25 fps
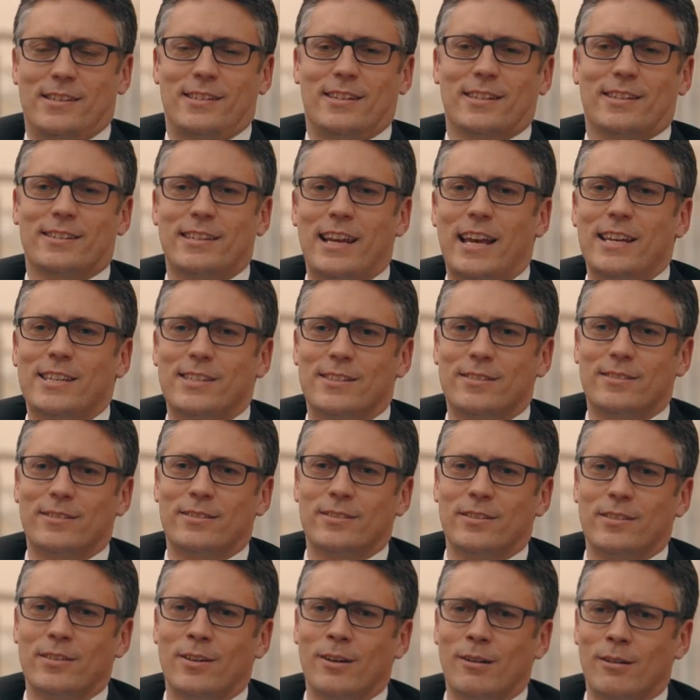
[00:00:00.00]
the
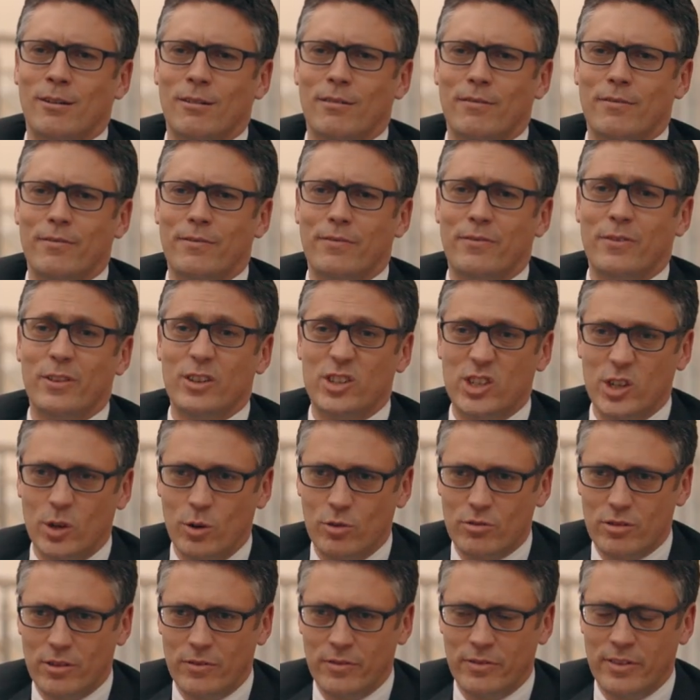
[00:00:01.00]
success of the
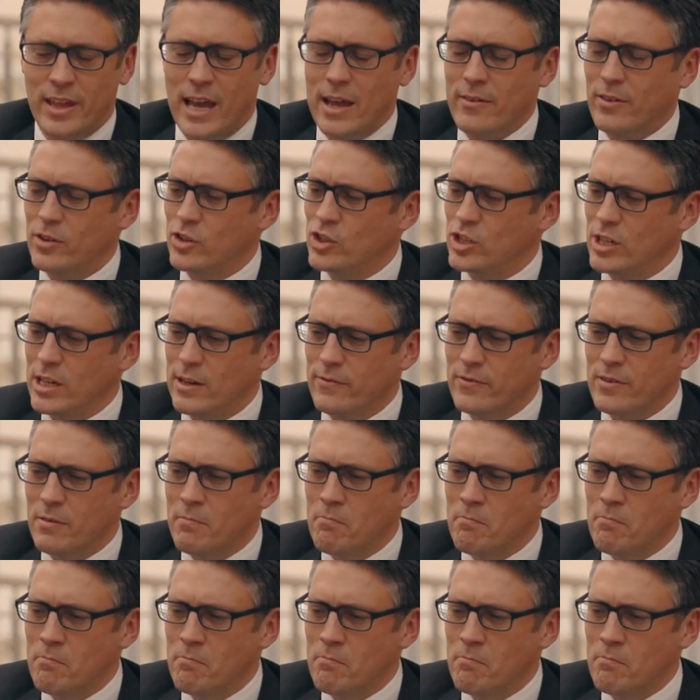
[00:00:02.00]
children. They've achieved